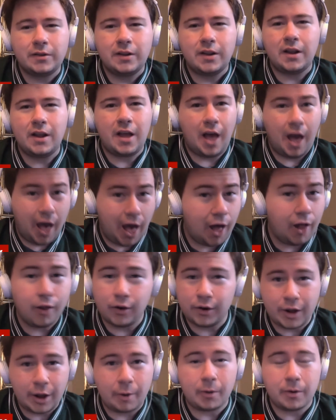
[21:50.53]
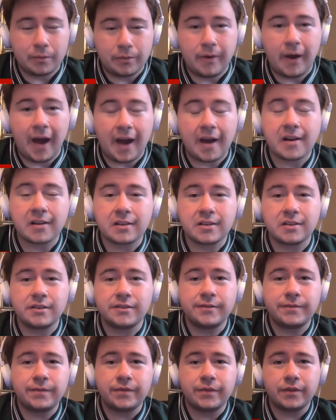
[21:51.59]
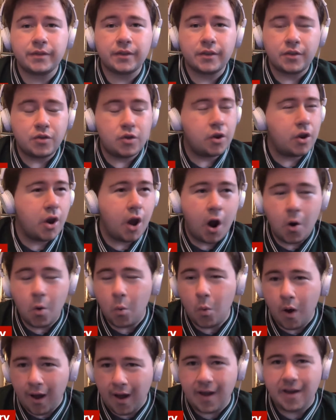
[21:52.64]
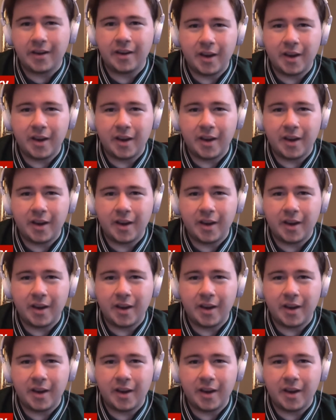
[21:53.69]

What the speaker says: Hell no, in fact. No way